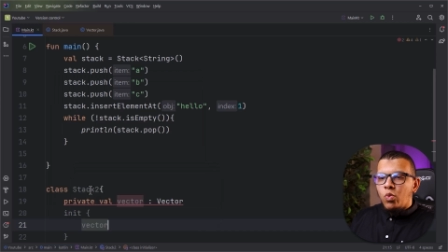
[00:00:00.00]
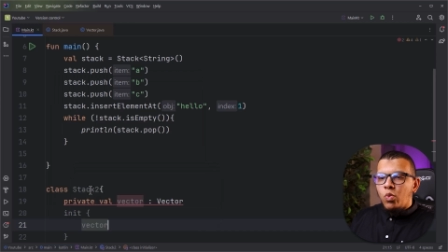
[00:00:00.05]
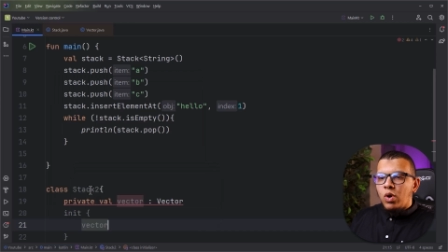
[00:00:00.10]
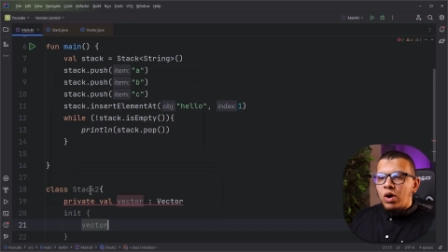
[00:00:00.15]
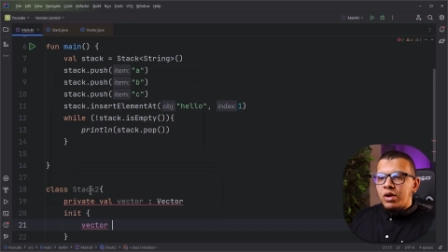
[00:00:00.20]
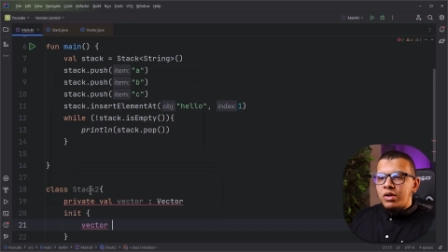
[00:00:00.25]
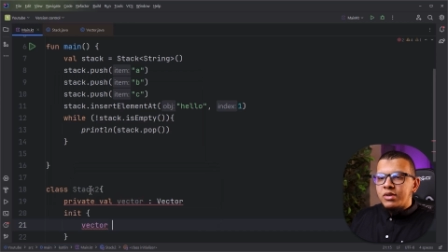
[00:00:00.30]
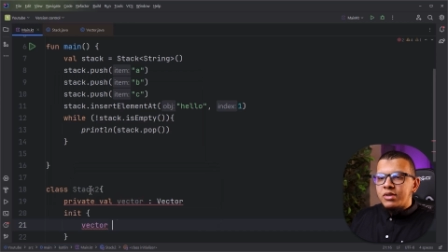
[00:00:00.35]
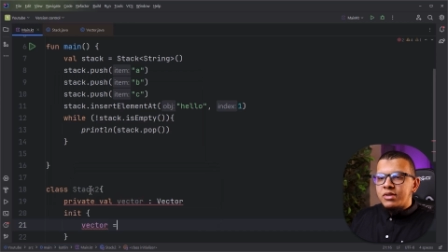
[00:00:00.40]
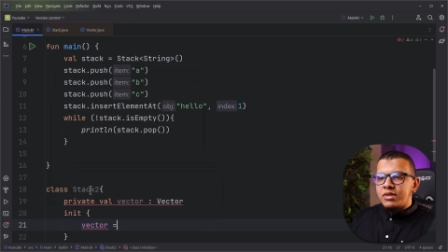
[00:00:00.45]

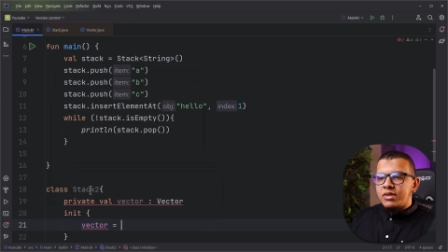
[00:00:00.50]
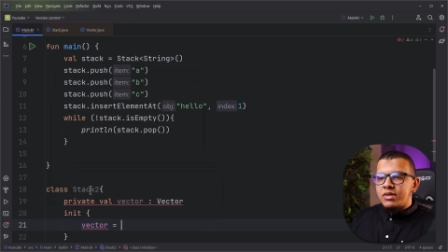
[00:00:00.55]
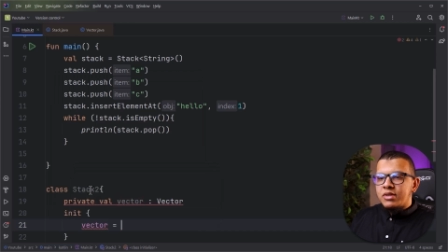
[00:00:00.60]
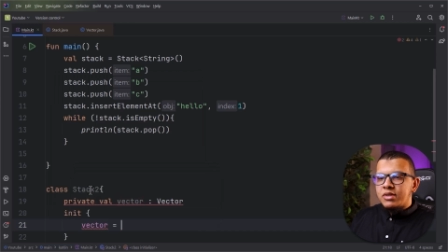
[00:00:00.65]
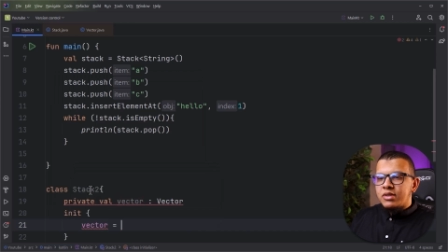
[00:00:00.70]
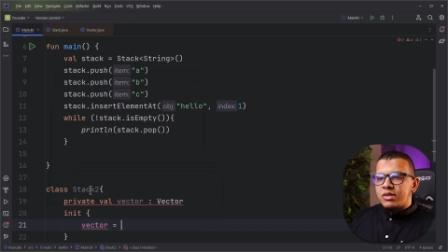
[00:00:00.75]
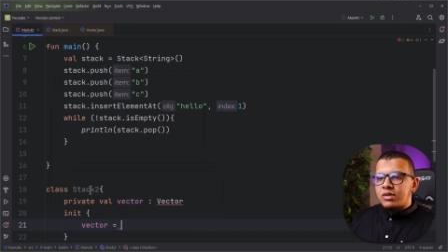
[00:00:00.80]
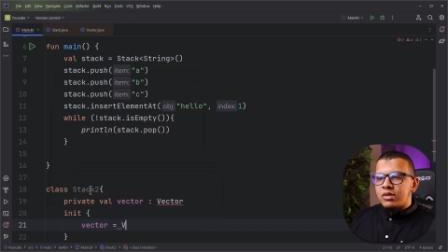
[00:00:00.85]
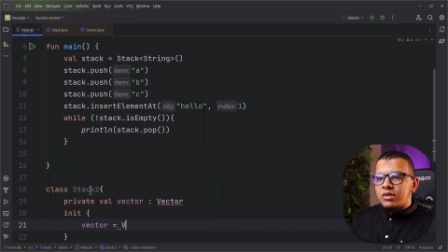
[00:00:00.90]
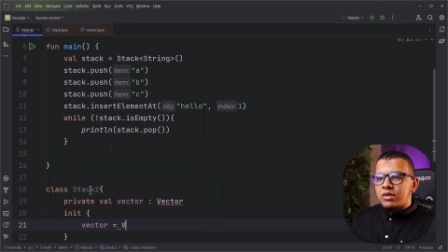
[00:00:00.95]
once
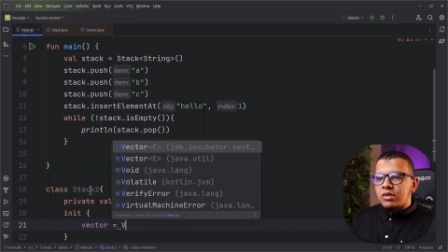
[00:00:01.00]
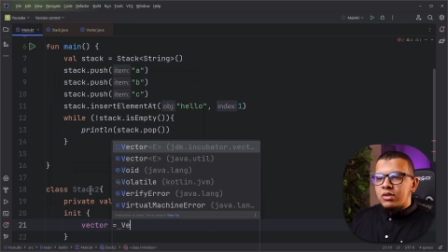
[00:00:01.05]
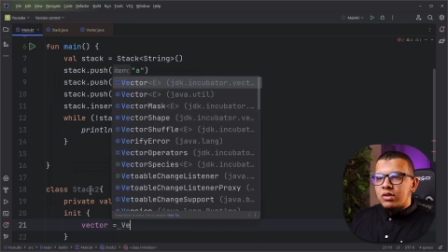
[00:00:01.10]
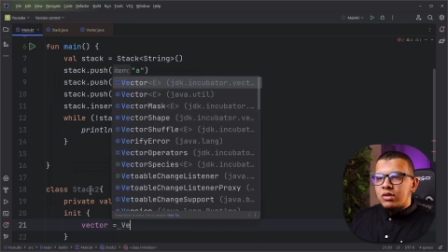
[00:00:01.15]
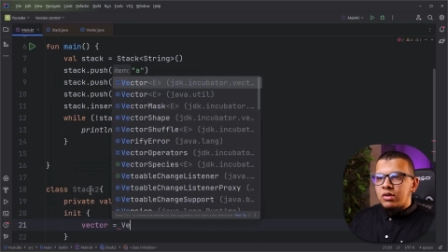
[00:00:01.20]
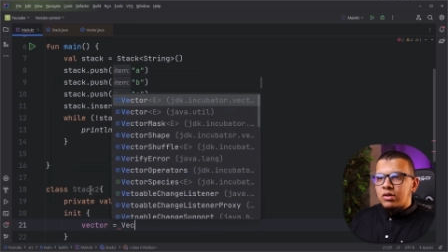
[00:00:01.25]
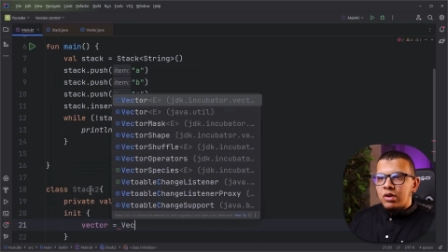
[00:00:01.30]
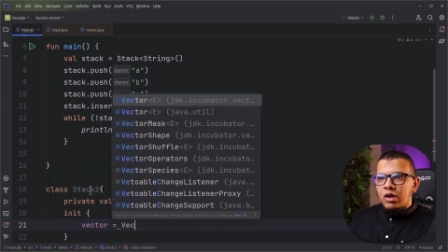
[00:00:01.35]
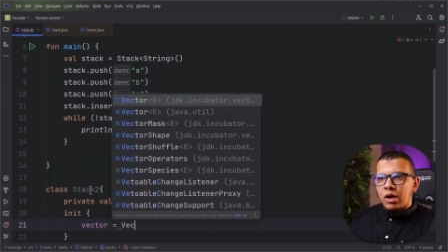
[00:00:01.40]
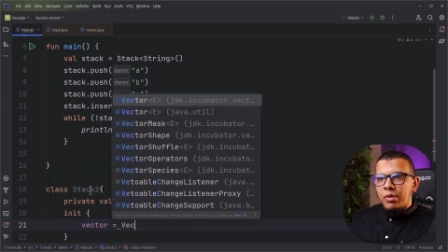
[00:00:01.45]

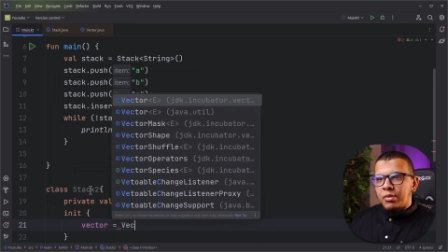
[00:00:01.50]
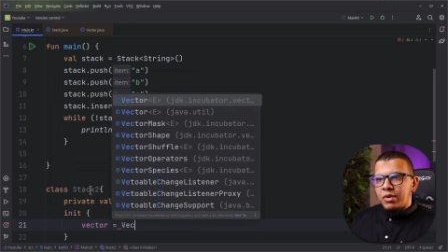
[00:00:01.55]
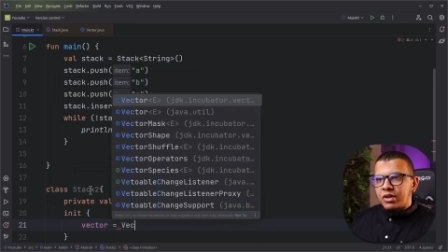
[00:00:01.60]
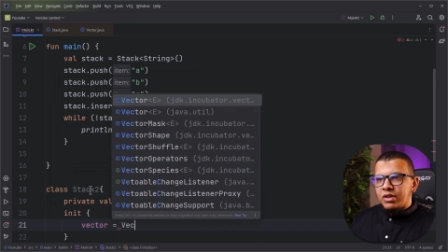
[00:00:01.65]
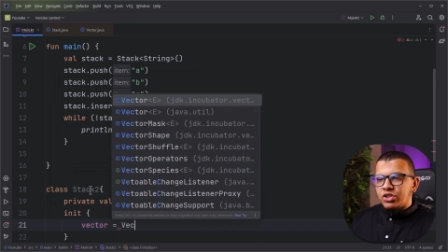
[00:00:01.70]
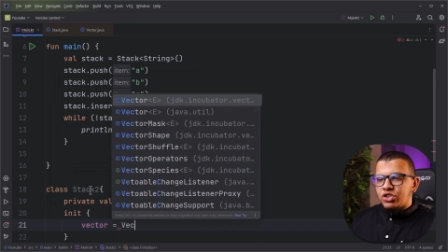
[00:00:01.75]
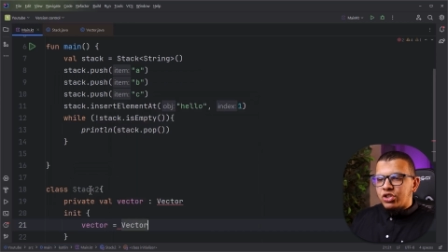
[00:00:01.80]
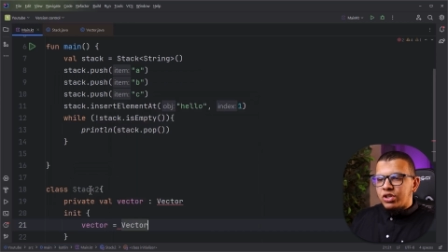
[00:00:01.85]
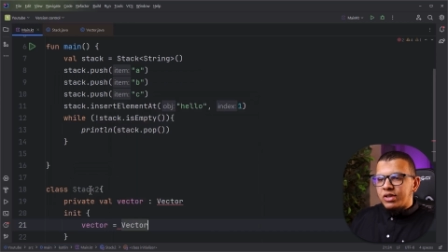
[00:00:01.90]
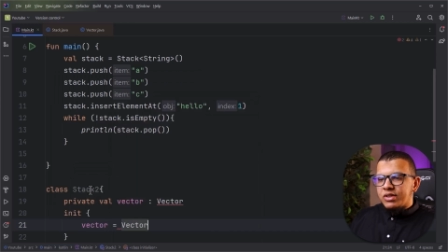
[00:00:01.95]
I'm
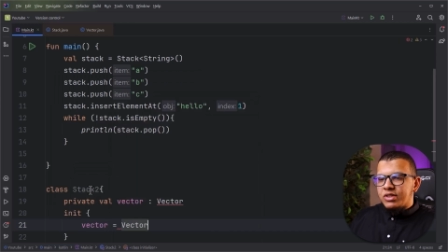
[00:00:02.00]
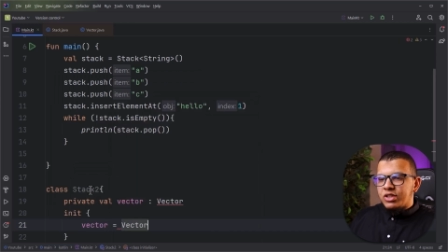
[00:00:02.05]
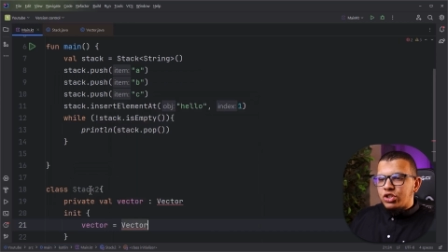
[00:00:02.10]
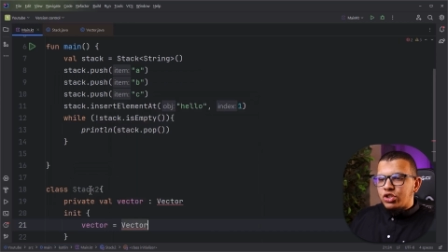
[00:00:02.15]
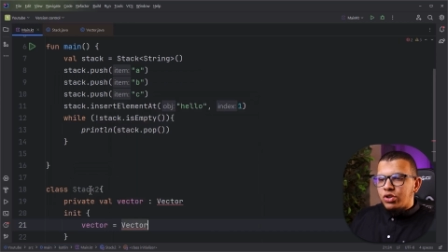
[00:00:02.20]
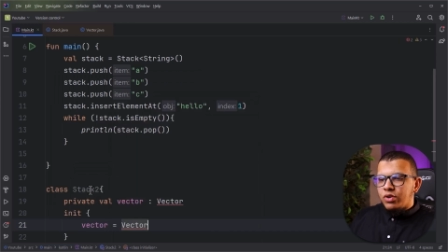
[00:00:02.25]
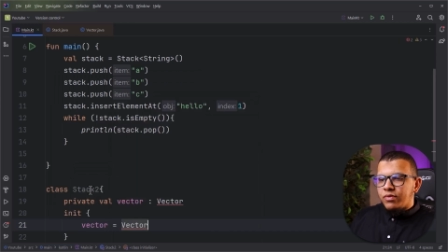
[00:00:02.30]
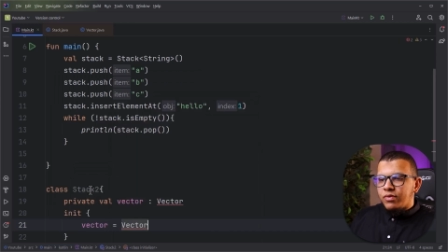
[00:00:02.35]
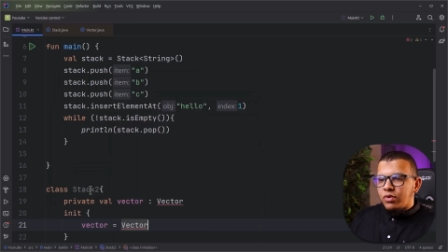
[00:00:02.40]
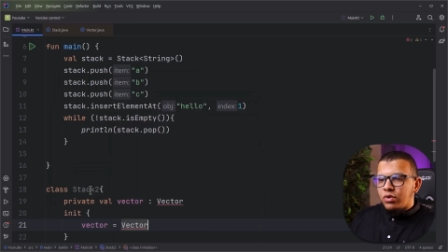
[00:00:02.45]

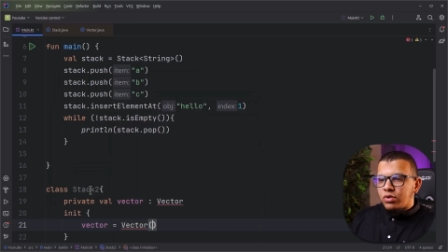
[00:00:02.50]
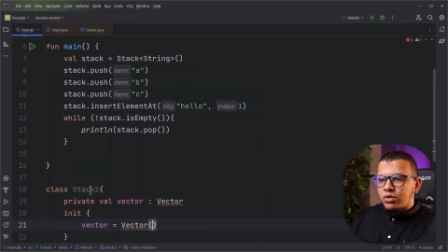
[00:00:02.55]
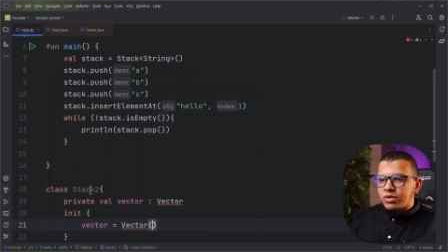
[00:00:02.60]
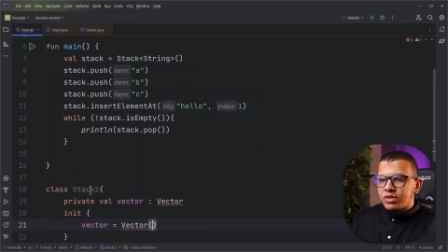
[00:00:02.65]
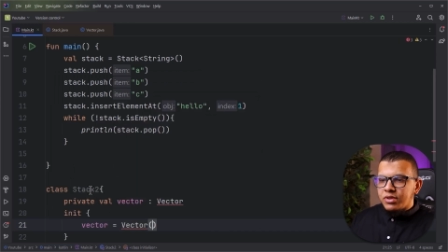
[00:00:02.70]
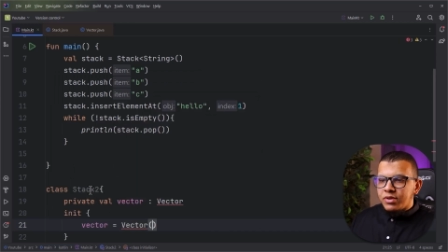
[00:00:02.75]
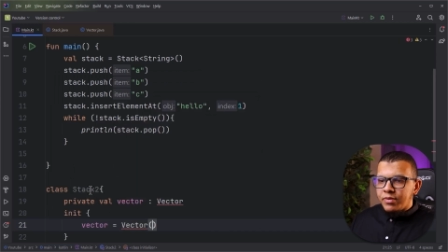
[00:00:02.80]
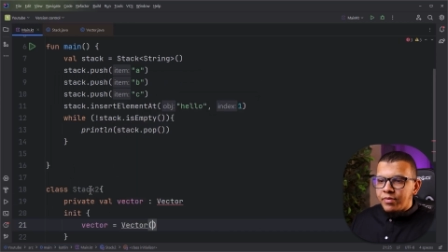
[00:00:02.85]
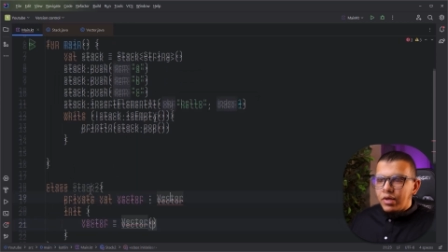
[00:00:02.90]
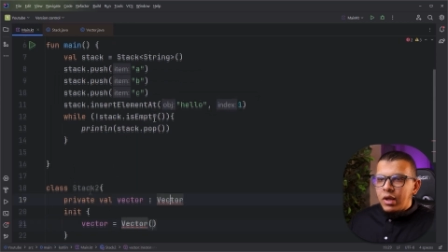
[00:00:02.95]
initialization, of course.